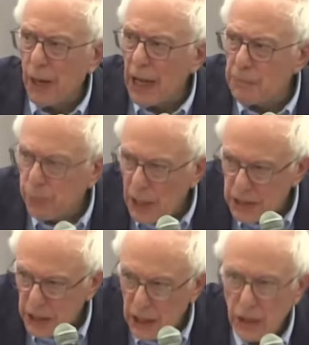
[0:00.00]
a
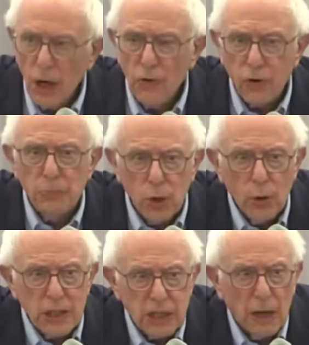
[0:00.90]
president from
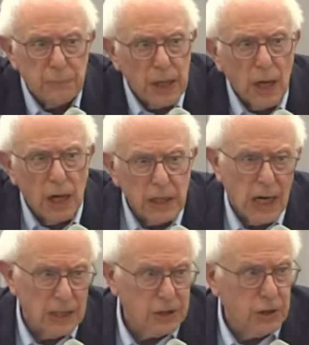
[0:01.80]
doing something
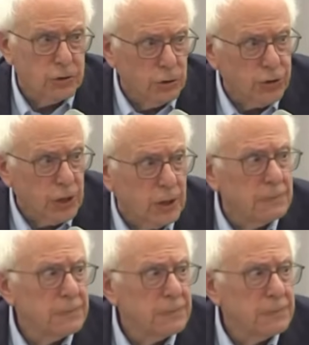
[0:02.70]
unconstitutional.